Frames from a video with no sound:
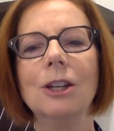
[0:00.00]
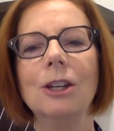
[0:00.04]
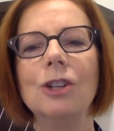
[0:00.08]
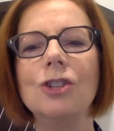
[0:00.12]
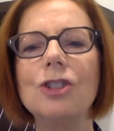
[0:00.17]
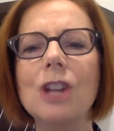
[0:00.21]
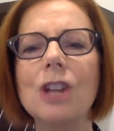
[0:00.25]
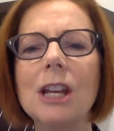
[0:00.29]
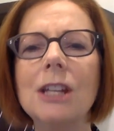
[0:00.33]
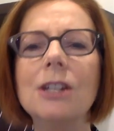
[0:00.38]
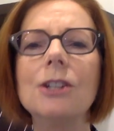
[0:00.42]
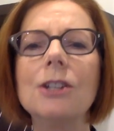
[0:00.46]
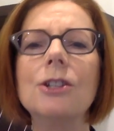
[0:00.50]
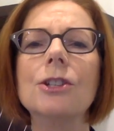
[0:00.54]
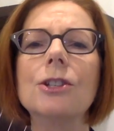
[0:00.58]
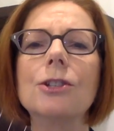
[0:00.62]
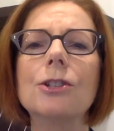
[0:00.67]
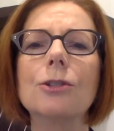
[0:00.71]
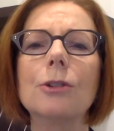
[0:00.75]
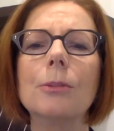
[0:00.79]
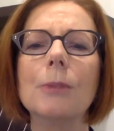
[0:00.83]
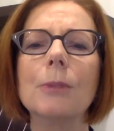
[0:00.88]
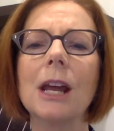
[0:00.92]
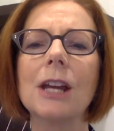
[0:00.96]
Gender
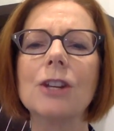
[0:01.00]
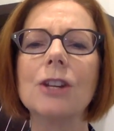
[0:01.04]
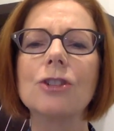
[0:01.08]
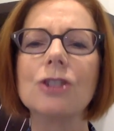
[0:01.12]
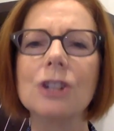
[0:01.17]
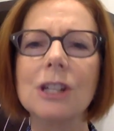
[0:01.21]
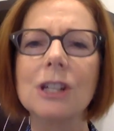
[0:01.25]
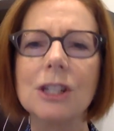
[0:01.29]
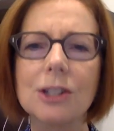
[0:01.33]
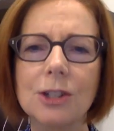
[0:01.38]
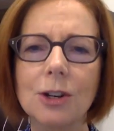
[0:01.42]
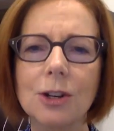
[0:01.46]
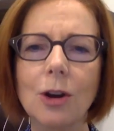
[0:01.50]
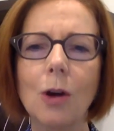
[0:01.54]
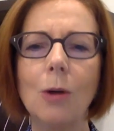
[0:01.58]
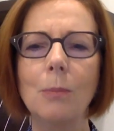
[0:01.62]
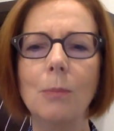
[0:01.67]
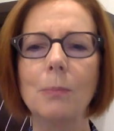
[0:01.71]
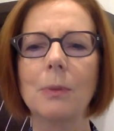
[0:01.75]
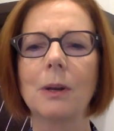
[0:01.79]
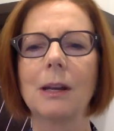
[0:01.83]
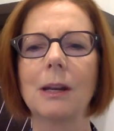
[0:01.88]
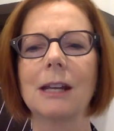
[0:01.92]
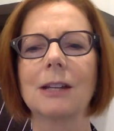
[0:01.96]
discrimination is
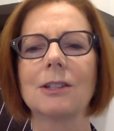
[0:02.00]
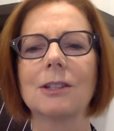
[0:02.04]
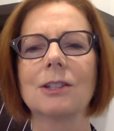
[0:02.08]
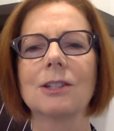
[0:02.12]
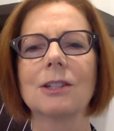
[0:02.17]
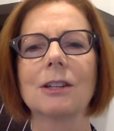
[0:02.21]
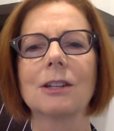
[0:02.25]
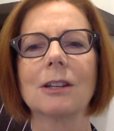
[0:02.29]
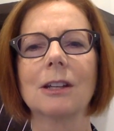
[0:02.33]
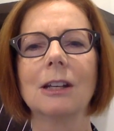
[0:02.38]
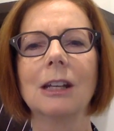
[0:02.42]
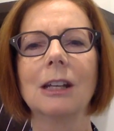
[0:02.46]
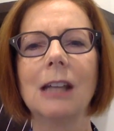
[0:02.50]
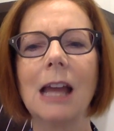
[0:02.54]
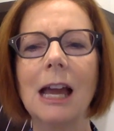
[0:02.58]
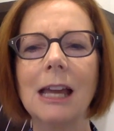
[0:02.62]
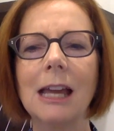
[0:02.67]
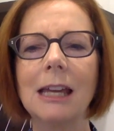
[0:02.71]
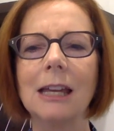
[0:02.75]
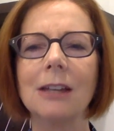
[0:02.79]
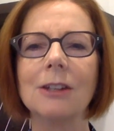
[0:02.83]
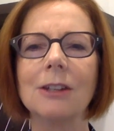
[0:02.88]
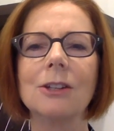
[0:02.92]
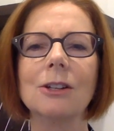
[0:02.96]
complex,
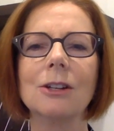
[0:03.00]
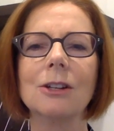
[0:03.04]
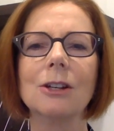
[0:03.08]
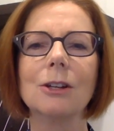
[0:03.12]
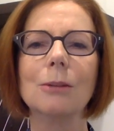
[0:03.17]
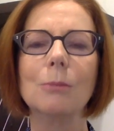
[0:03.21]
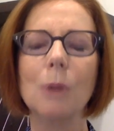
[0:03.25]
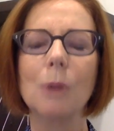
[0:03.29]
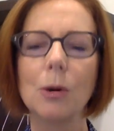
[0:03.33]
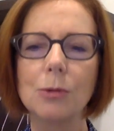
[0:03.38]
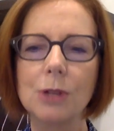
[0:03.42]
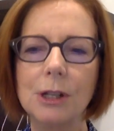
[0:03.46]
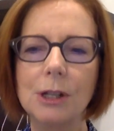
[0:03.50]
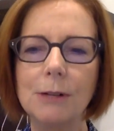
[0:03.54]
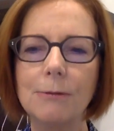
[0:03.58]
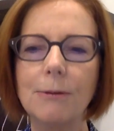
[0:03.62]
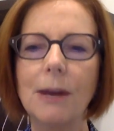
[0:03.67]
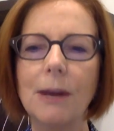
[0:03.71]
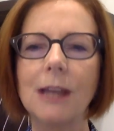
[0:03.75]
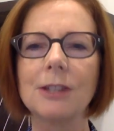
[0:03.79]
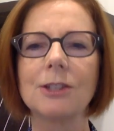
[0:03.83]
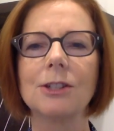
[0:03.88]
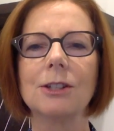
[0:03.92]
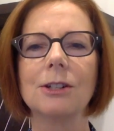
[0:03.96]
layered,
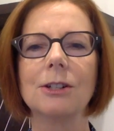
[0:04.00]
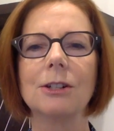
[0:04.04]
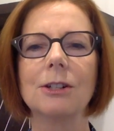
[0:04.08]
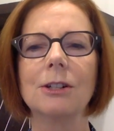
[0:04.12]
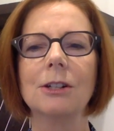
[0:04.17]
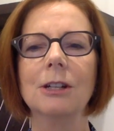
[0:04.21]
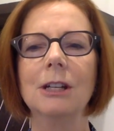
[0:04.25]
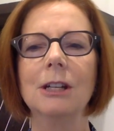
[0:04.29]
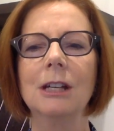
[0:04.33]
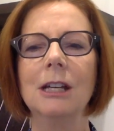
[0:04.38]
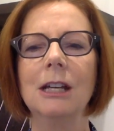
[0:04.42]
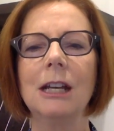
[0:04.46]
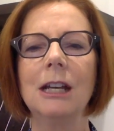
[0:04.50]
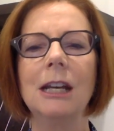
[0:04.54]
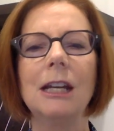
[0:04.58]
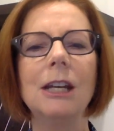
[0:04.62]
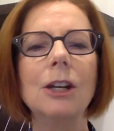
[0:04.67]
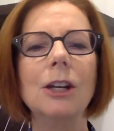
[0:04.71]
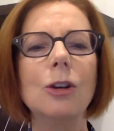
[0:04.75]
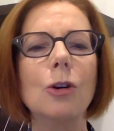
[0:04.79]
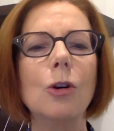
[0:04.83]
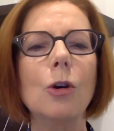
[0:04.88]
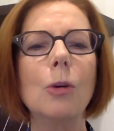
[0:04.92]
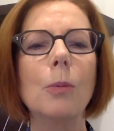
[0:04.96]
multifaceted. It
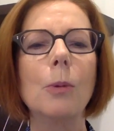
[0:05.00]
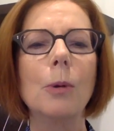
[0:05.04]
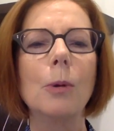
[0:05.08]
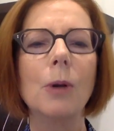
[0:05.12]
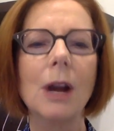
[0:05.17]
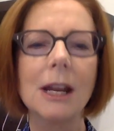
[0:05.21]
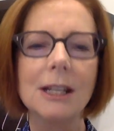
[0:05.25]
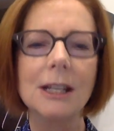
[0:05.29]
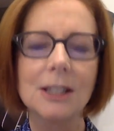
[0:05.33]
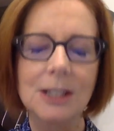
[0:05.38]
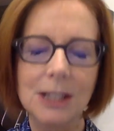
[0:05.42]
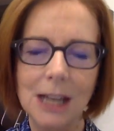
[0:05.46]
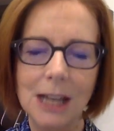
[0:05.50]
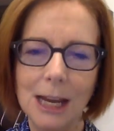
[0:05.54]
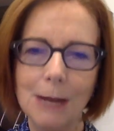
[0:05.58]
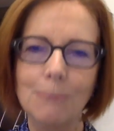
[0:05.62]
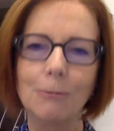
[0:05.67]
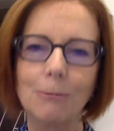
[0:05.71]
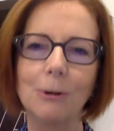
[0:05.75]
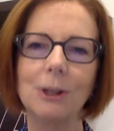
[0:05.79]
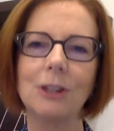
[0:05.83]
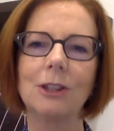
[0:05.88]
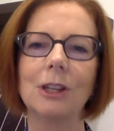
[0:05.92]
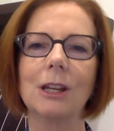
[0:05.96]
incorporates
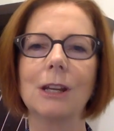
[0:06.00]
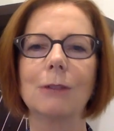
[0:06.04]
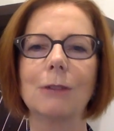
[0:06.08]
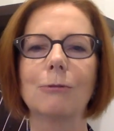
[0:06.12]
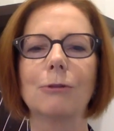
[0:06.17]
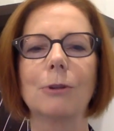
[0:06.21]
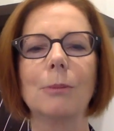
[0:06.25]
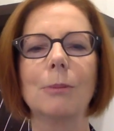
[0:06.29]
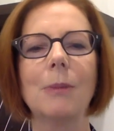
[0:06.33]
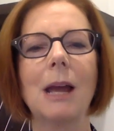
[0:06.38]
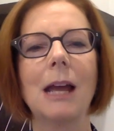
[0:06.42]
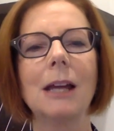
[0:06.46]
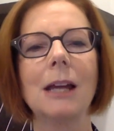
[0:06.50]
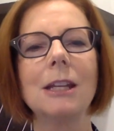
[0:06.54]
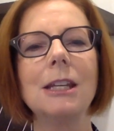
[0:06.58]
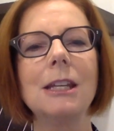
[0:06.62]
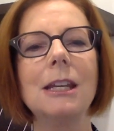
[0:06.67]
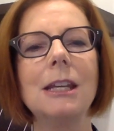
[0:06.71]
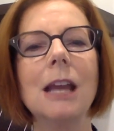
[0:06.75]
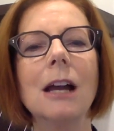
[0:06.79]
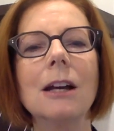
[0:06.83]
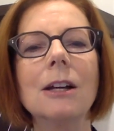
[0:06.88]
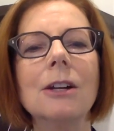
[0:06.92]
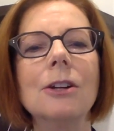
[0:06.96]
everything from our
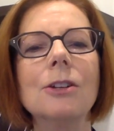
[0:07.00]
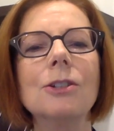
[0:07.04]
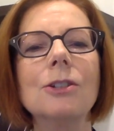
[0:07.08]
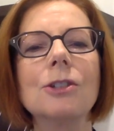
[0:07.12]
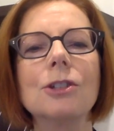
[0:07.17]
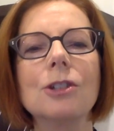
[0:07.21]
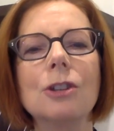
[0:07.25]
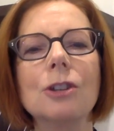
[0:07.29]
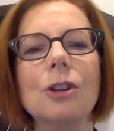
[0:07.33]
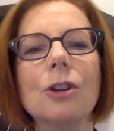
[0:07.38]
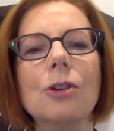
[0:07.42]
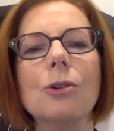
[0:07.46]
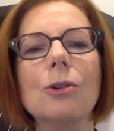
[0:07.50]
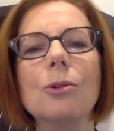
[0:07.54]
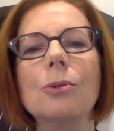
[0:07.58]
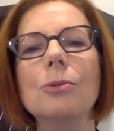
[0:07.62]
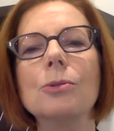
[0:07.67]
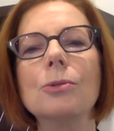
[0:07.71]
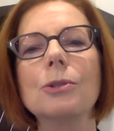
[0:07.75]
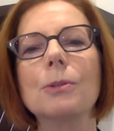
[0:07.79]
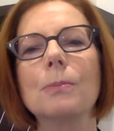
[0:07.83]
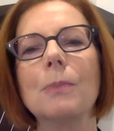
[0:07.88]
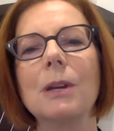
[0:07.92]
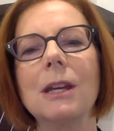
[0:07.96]
youngest
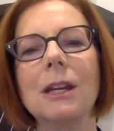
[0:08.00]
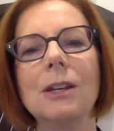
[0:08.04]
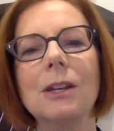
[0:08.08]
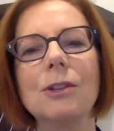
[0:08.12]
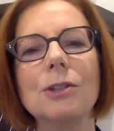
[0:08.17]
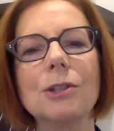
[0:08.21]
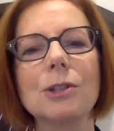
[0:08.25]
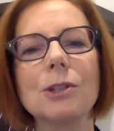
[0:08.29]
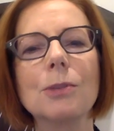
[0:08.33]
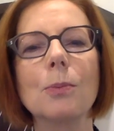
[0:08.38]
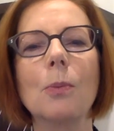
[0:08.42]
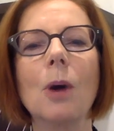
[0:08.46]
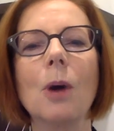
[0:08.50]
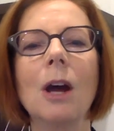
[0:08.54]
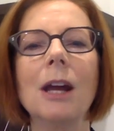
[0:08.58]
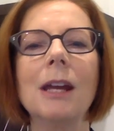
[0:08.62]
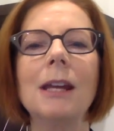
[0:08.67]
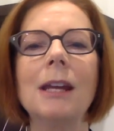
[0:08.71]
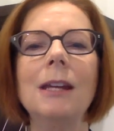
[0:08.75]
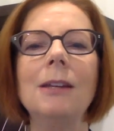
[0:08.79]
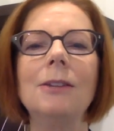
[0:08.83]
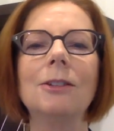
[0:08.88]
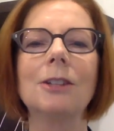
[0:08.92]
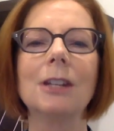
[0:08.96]
girls being
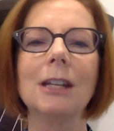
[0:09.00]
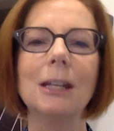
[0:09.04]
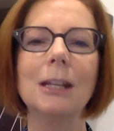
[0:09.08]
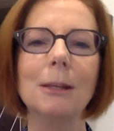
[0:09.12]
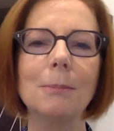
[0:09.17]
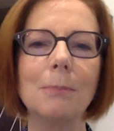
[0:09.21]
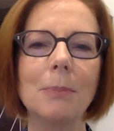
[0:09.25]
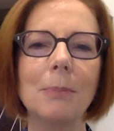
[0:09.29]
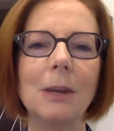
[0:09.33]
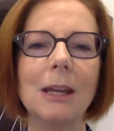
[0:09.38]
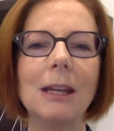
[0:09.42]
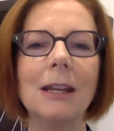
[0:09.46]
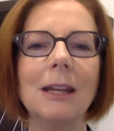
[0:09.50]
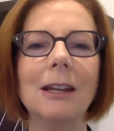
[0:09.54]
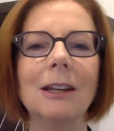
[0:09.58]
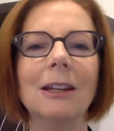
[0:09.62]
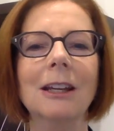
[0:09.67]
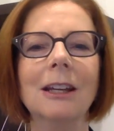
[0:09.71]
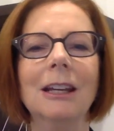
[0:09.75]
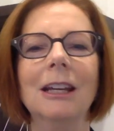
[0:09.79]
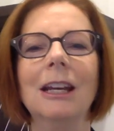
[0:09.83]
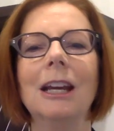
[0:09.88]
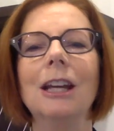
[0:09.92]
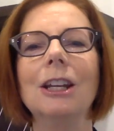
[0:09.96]
swathed in pink
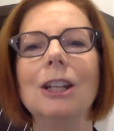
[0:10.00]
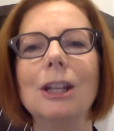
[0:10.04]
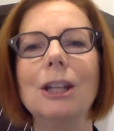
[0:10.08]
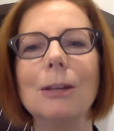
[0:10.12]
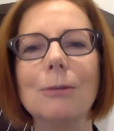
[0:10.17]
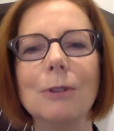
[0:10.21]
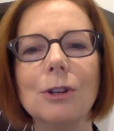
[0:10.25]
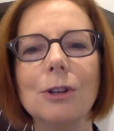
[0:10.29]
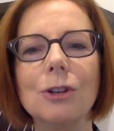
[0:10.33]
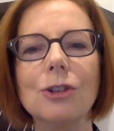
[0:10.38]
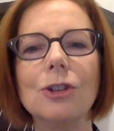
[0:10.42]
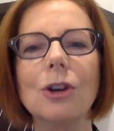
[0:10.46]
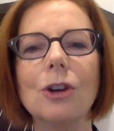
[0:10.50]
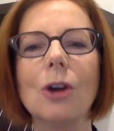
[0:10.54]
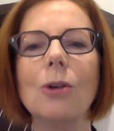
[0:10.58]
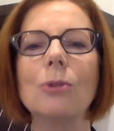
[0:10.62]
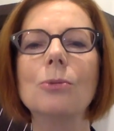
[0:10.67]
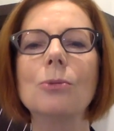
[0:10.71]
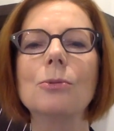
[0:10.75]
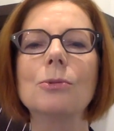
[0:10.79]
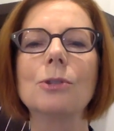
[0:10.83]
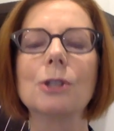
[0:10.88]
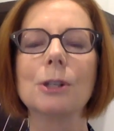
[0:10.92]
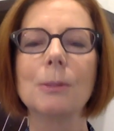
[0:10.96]
and given
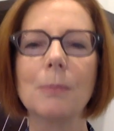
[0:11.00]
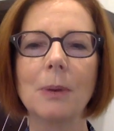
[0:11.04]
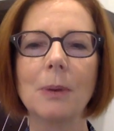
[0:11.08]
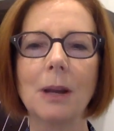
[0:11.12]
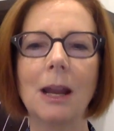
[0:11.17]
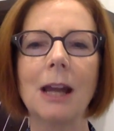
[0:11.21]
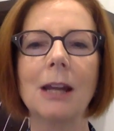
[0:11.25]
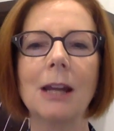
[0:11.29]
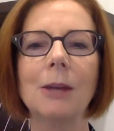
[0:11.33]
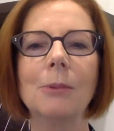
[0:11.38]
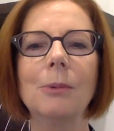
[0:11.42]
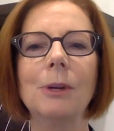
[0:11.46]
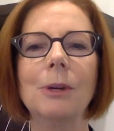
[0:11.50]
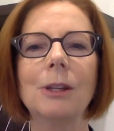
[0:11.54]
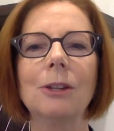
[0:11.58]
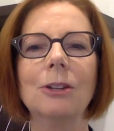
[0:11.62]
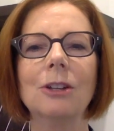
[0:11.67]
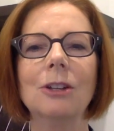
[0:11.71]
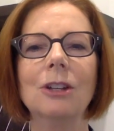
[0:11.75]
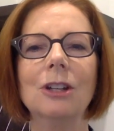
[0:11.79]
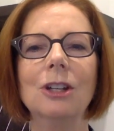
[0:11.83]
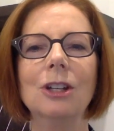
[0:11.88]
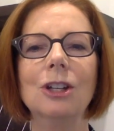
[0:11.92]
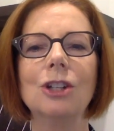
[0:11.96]
dolls to play with,
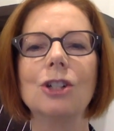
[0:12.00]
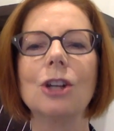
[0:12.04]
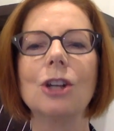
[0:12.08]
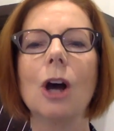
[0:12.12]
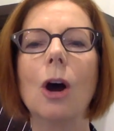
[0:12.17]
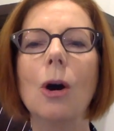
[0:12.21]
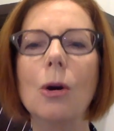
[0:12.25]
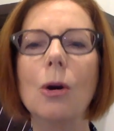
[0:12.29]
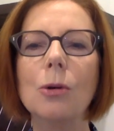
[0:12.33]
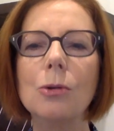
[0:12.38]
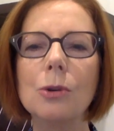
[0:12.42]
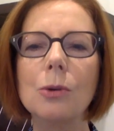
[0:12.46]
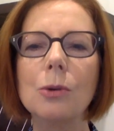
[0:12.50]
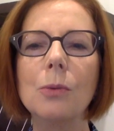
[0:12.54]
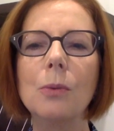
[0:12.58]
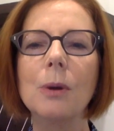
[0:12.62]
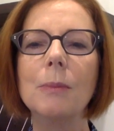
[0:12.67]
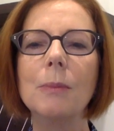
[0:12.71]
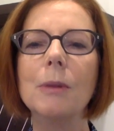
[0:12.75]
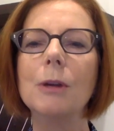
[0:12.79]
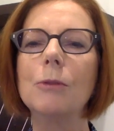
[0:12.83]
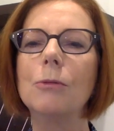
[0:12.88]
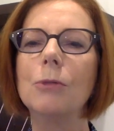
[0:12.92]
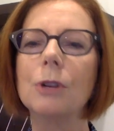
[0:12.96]
to older
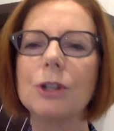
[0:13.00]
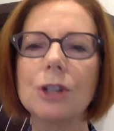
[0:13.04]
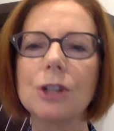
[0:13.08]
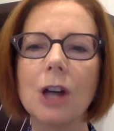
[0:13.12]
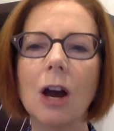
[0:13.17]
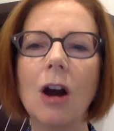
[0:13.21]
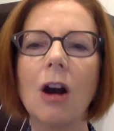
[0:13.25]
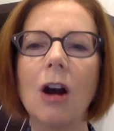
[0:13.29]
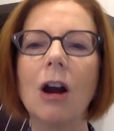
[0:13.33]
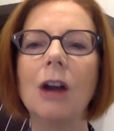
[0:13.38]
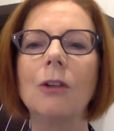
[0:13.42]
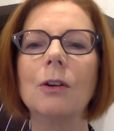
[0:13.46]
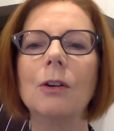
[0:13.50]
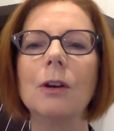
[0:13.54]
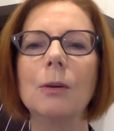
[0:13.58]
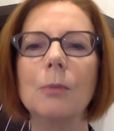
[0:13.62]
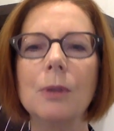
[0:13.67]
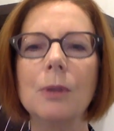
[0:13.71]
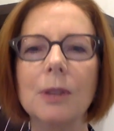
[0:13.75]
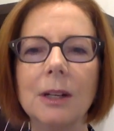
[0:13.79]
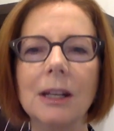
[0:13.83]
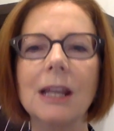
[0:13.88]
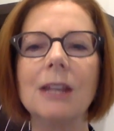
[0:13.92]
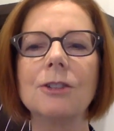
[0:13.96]
women retiring
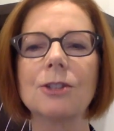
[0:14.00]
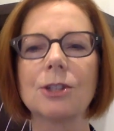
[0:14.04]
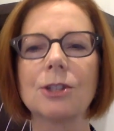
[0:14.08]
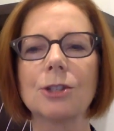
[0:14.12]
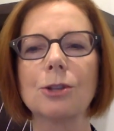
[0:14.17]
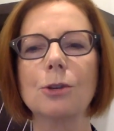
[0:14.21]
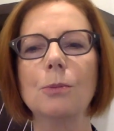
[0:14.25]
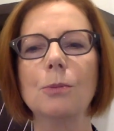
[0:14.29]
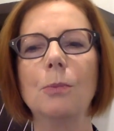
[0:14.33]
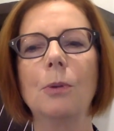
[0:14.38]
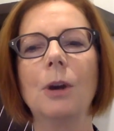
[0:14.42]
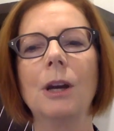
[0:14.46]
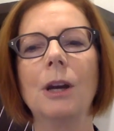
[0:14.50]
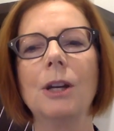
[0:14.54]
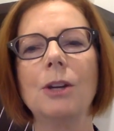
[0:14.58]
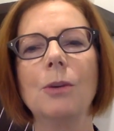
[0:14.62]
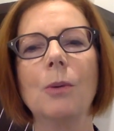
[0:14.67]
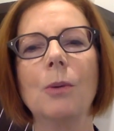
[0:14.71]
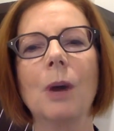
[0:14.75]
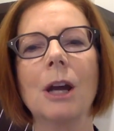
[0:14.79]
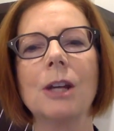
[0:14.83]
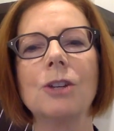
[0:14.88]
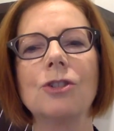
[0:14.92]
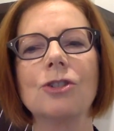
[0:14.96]
with less
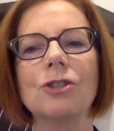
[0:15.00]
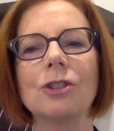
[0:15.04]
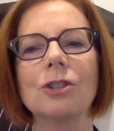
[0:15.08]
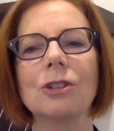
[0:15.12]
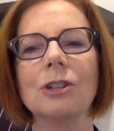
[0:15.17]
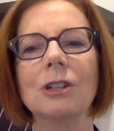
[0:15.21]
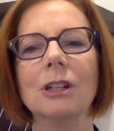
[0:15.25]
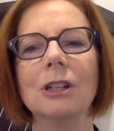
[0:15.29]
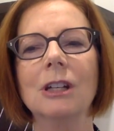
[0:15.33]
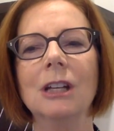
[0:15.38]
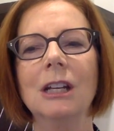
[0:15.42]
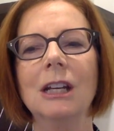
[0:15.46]
superannuation.